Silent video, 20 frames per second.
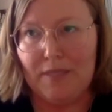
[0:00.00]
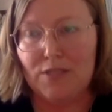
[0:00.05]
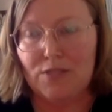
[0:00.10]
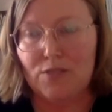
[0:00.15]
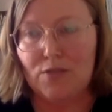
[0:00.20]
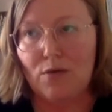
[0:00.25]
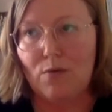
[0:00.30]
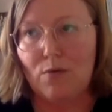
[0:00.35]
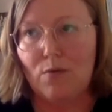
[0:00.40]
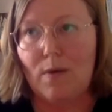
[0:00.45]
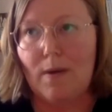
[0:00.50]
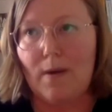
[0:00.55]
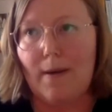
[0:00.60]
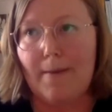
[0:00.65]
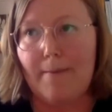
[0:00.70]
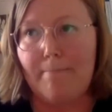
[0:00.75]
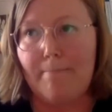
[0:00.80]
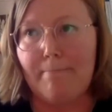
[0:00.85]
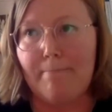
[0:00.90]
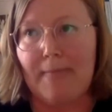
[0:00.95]
So
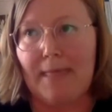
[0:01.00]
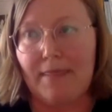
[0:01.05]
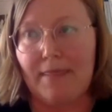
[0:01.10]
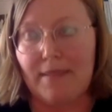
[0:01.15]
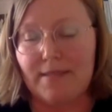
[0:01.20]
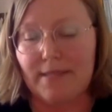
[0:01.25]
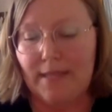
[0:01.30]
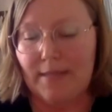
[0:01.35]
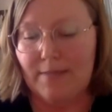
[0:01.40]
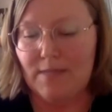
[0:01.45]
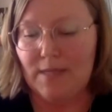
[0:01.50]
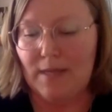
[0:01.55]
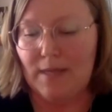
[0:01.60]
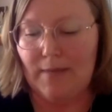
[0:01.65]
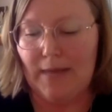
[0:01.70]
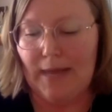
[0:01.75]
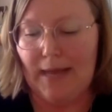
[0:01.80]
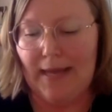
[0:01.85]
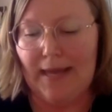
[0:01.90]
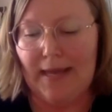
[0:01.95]
at the same
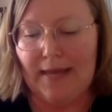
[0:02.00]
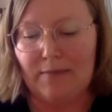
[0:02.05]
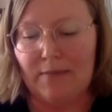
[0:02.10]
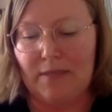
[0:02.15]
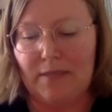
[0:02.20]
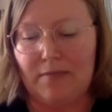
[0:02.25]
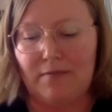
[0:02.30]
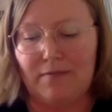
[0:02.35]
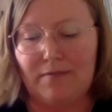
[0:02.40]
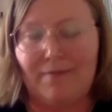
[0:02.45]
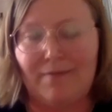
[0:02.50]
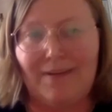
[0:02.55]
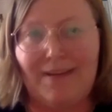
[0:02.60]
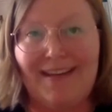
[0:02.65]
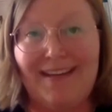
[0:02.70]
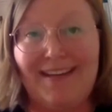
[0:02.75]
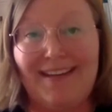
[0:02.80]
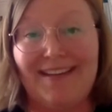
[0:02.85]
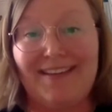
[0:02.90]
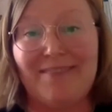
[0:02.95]
time, I had been
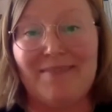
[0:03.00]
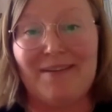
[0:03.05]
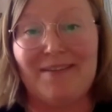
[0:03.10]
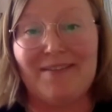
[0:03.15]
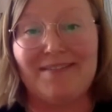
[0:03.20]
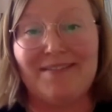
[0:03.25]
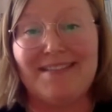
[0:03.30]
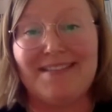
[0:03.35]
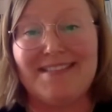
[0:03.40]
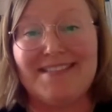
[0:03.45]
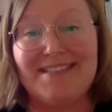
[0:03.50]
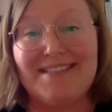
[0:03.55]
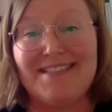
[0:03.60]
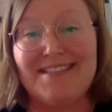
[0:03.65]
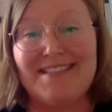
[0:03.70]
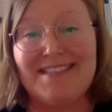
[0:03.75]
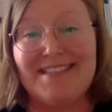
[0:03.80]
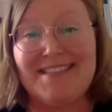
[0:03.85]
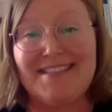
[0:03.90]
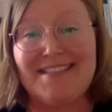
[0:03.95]
reading about this
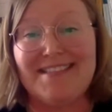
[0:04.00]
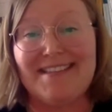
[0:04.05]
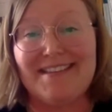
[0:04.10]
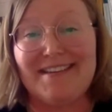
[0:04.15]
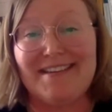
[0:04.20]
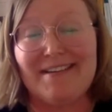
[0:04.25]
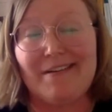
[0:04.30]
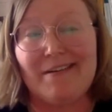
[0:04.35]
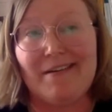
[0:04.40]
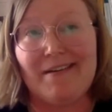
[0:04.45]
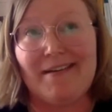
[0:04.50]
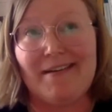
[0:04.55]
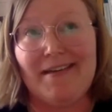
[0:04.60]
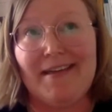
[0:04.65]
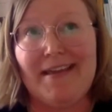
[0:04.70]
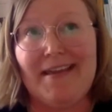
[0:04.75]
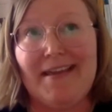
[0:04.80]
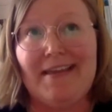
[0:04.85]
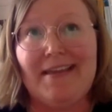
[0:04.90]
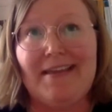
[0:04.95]

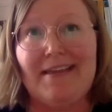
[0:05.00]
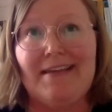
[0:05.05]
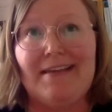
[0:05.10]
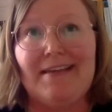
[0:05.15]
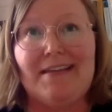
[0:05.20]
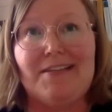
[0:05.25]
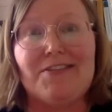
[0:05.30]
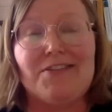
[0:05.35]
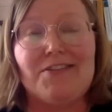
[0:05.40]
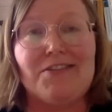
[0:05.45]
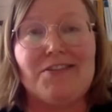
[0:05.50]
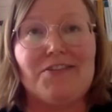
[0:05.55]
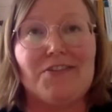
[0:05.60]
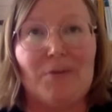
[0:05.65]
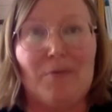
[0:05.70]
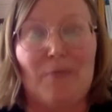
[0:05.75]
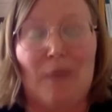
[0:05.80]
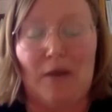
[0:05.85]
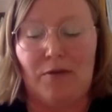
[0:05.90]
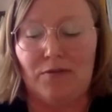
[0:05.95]

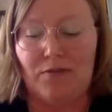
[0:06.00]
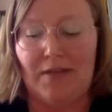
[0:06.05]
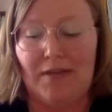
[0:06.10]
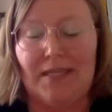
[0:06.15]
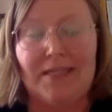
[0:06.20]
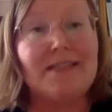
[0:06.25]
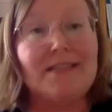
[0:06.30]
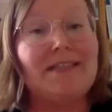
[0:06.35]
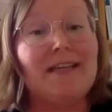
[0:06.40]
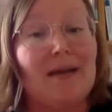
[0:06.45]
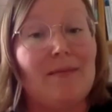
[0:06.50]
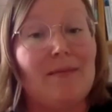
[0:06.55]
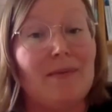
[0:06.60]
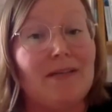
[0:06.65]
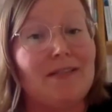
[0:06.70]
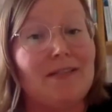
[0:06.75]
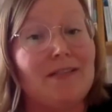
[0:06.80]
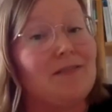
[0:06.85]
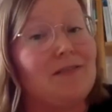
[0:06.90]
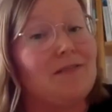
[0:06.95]
literature about the inner
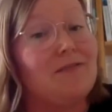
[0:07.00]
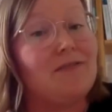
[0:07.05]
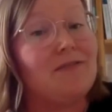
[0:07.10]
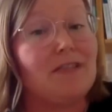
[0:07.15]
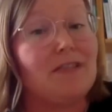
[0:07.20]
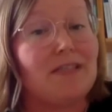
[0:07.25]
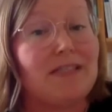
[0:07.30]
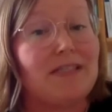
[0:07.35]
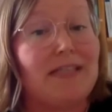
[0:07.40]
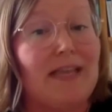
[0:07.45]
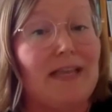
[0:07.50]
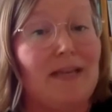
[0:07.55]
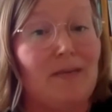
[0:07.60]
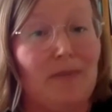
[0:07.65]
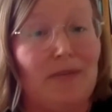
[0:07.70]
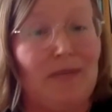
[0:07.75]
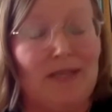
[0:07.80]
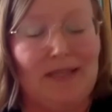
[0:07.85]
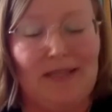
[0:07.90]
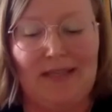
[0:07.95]
dimensions of
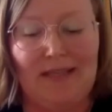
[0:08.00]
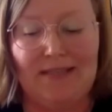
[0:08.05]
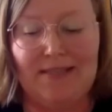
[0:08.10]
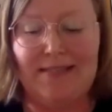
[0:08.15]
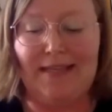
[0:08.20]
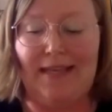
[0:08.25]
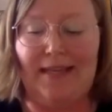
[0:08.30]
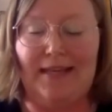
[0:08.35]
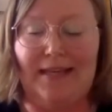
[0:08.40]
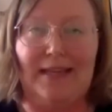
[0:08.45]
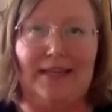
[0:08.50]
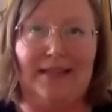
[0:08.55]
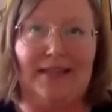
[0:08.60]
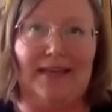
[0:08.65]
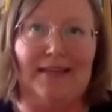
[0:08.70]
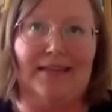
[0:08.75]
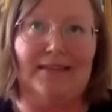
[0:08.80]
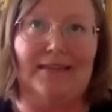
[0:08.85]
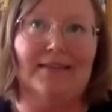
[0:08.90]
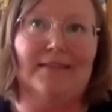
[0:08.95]
sustainability, stating
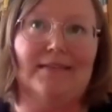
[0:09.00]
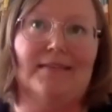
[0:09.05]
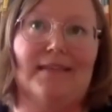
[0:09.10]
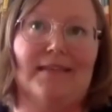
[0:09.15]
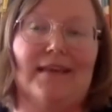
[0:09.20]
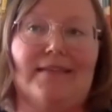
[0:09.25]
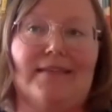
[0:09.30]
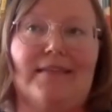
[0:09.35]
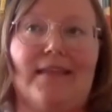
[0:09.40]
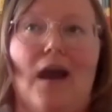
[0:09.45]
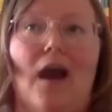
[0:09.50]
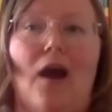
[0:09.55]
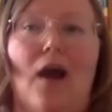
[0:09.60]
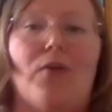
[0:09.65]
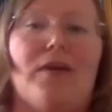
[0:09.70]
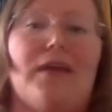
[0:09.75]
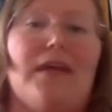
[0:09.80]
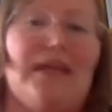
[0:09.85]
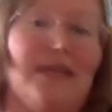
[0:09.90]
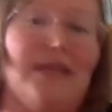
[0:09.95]
that
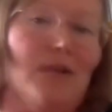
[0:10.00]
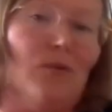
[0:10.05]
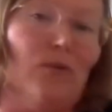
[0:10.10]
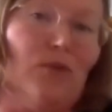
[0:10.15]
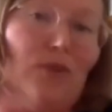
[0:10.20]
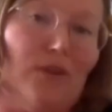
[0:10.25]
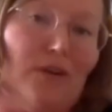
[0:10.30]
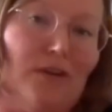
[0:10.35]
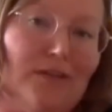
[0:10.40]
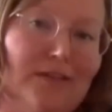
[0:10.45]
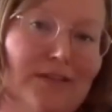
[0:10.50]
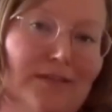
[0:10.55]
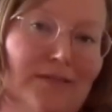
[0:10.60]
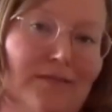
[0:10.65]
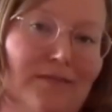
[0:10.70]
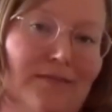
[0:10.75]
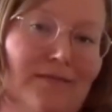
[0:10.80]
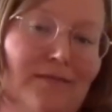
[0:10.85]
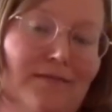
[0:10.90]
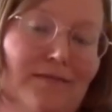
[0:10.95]
our inner world
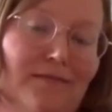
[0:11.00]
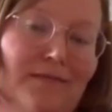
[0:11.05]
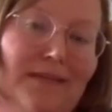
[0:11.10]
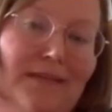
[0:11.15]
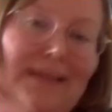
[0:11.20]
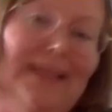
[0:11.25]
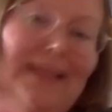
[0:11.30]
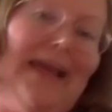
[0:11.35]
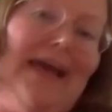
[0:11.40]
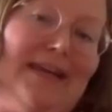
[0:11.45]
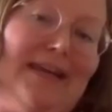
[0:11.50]
really